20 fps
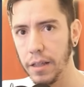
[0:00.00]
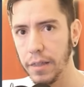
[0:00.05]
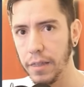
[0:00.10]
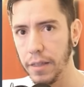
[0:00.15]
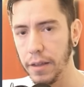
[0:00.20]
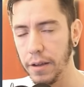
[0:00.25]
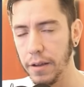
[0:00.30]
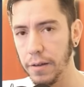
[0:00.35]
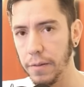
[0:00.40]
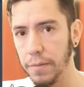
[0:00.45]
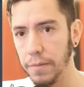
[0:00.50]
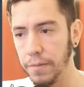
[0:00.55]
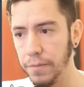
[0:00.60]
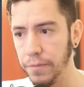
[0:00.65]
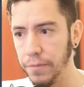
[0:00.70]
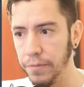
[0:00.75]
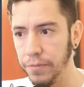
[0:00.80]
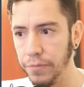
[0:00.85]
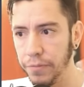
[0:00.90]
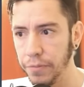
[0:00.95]

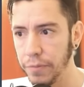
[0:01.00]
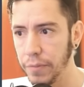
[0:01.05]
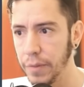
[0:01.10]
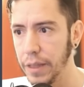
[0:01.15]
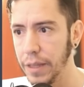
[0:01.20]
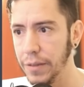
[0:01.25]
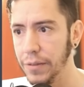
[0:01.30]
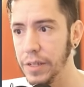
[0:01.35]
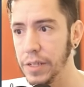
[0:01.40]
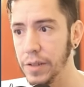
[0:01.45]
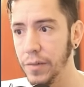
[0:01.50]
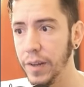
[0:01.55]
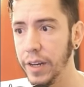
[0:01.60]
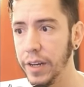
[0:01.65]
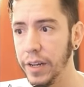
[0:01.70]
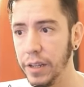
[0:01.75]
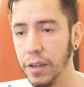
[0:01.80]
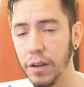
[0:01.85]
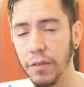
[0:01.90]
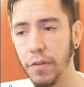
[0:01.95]
the
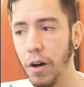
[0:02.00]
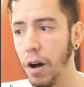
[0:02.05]
visibility of